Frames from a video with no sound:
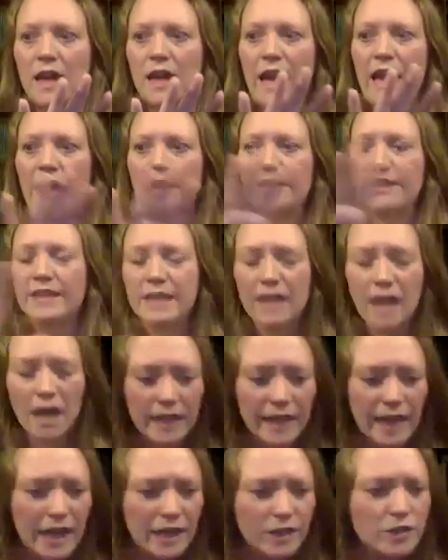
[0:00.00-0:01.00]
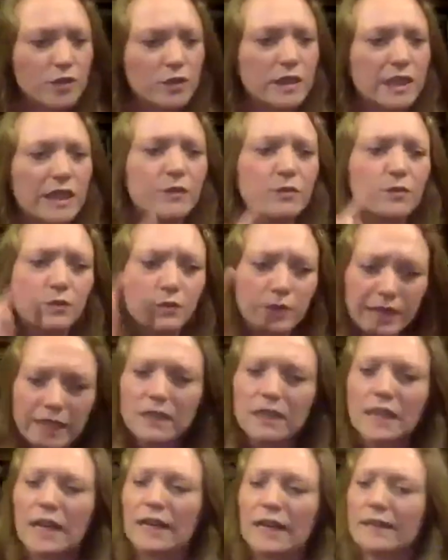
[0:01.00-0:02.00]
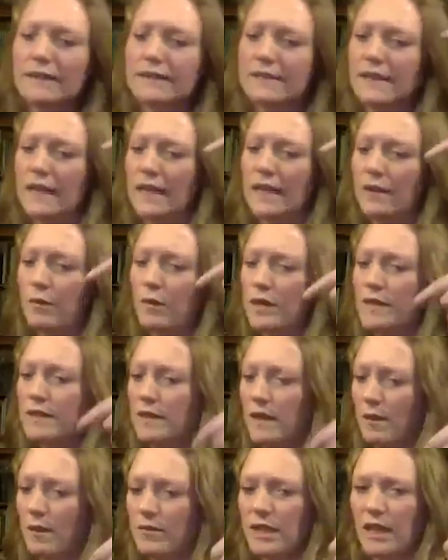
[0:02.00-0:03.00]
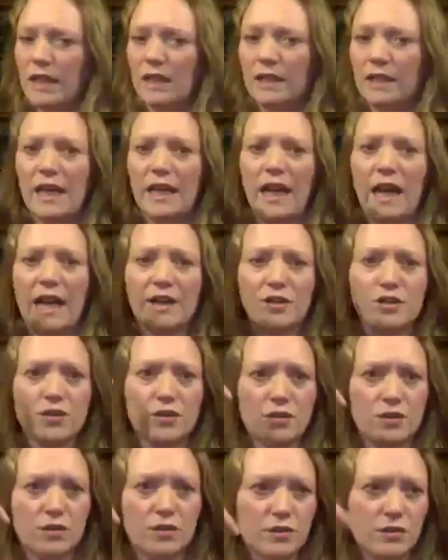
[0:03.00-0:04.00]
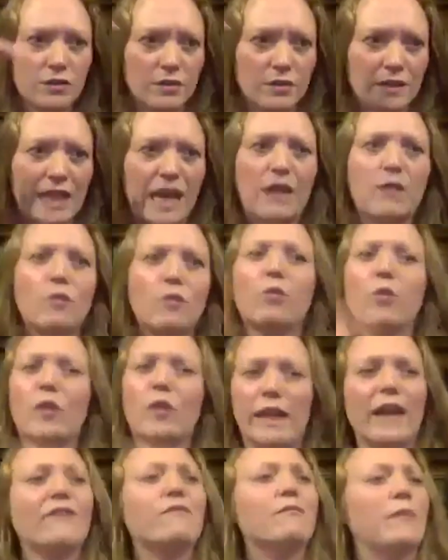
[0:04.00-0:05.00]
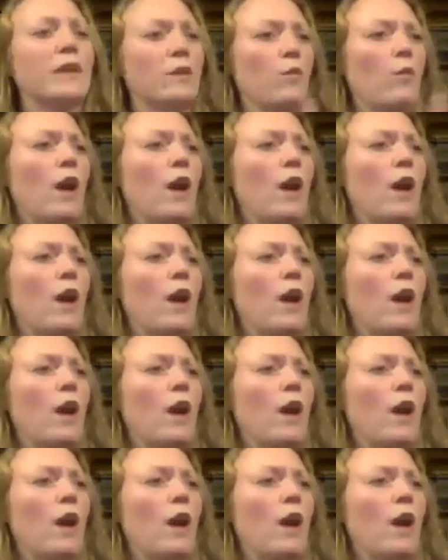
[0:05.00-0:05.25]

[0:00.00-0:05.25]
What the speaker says: and not actually realize that it was something that that would have been